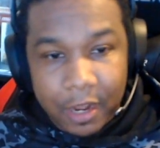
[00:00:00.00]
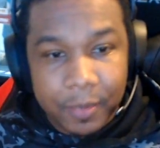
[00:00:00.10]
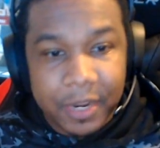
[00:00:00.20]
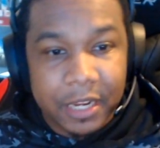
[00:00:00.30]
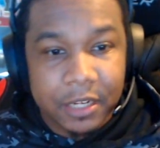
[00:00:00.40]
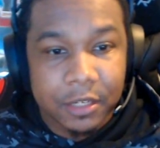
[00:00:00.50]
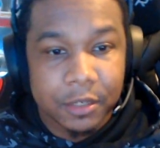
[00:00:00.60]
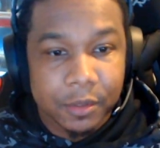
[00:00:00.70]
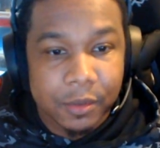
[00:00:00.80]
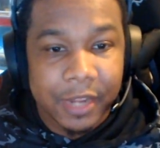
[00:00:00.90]
update
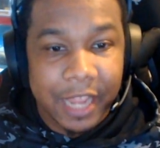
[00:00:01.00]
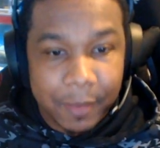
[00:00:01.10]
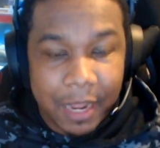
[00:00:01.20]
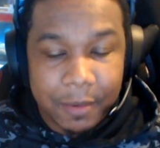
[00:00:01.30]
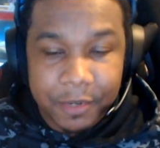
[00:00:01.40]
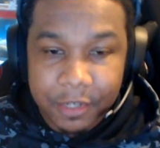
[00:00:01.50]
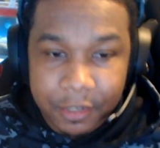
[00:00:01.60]
to Game Capture